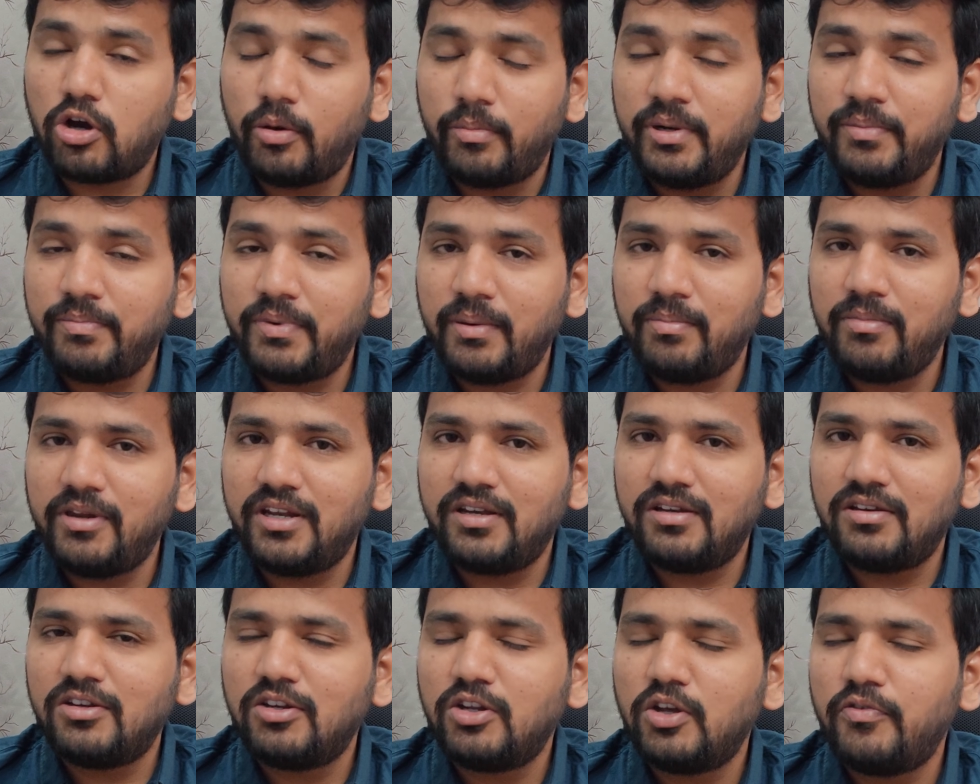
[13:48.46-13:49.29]
Comment
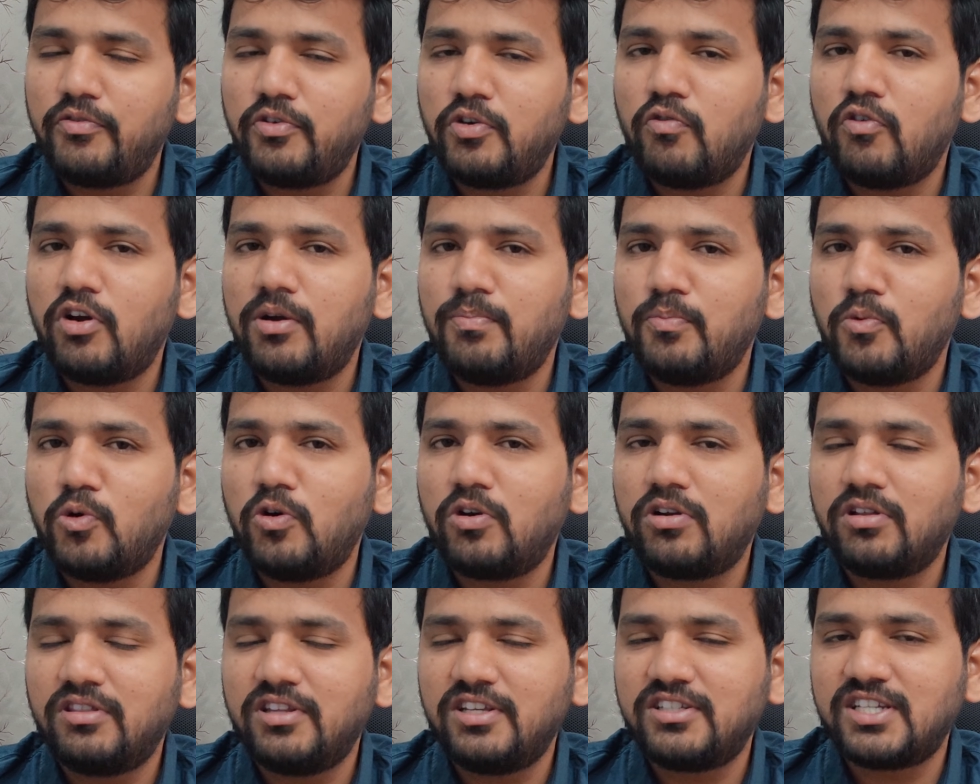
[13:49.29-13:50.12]
pipeline if you want
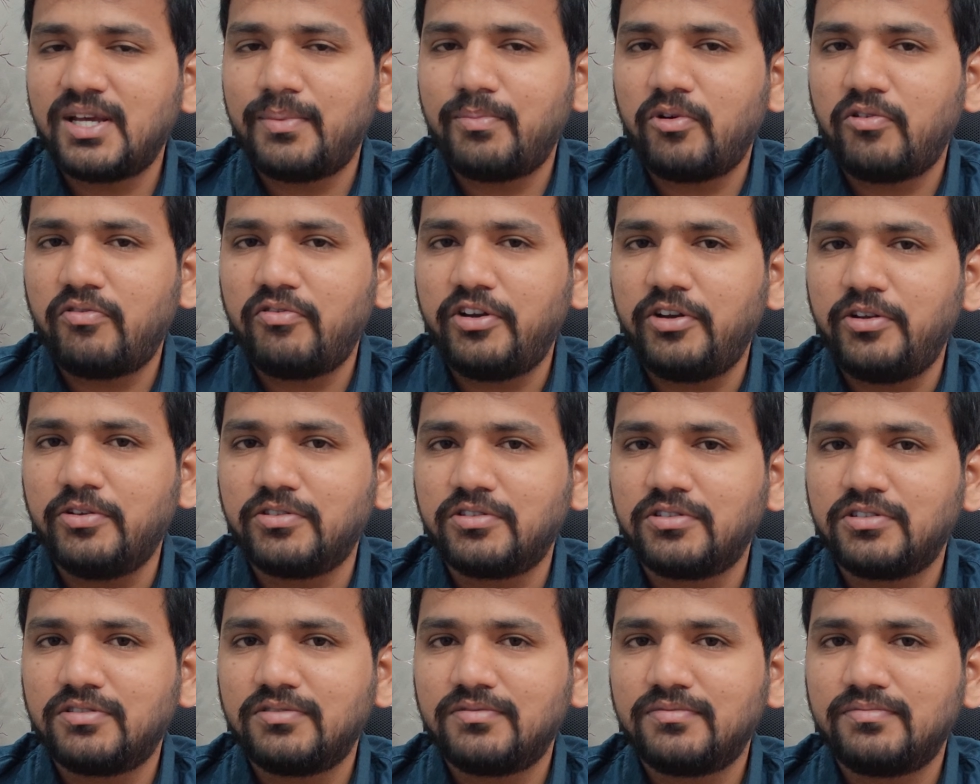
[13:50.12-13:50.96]
more this type of
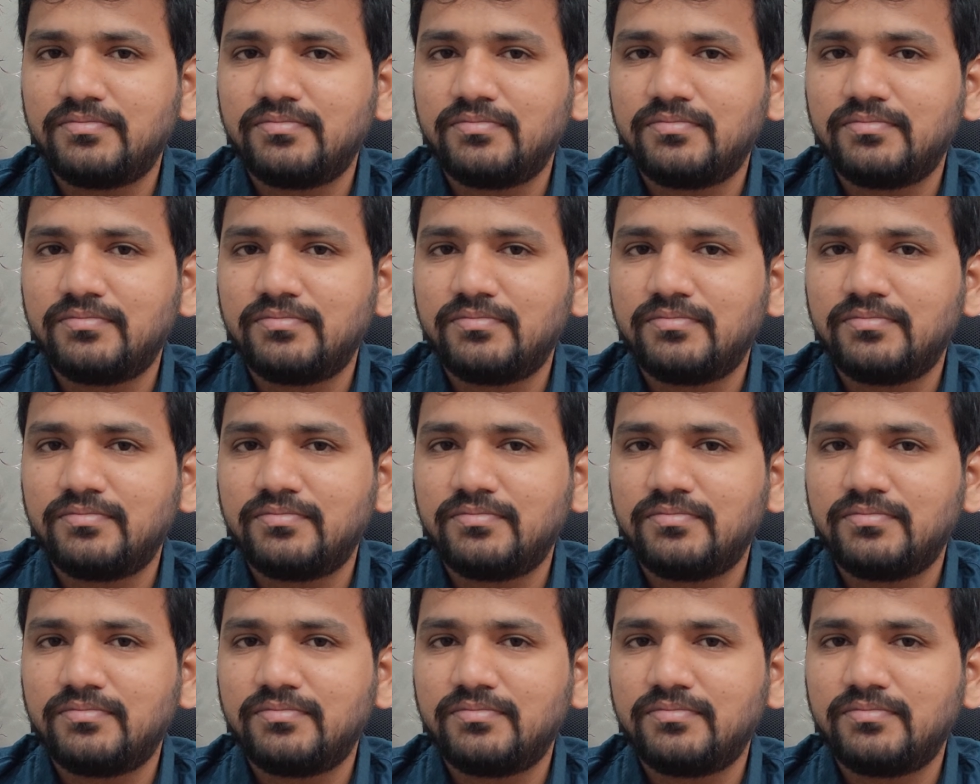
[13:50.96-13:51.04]
videos.